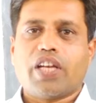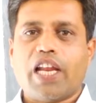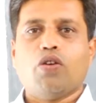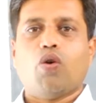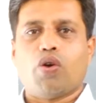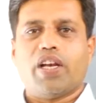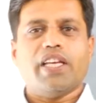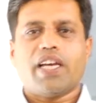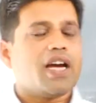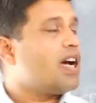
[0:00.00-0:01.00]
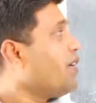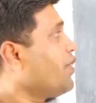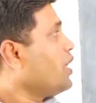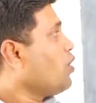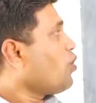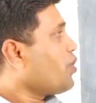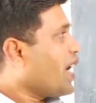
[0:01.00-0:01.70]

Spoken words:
tell you orally. I will not